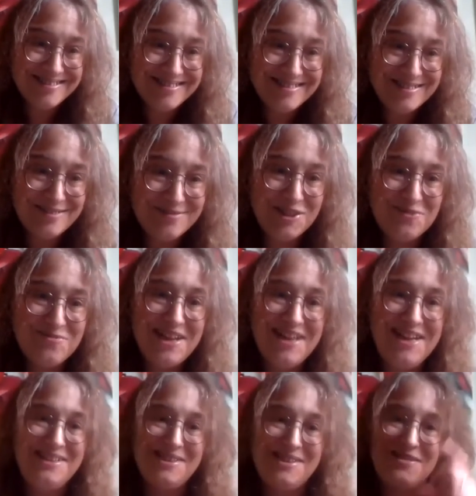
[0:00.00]
from the way
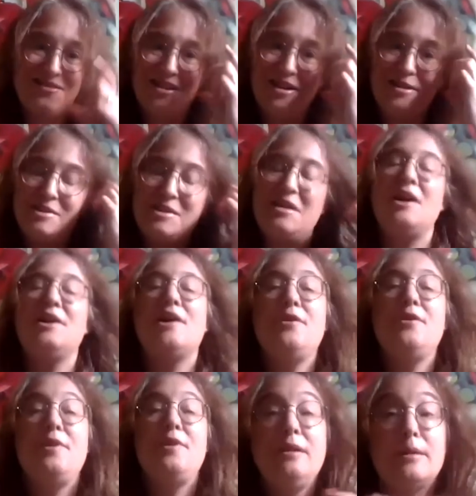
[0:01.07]
he described her. And I
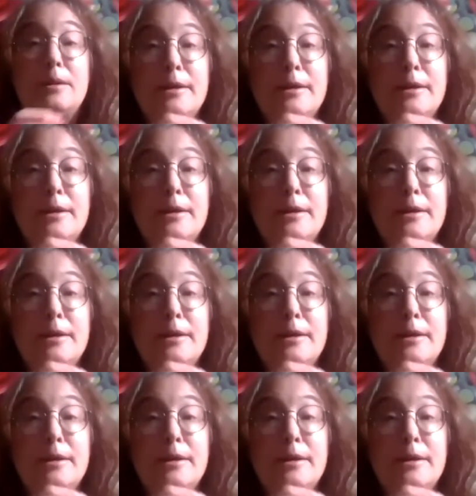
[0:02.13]
think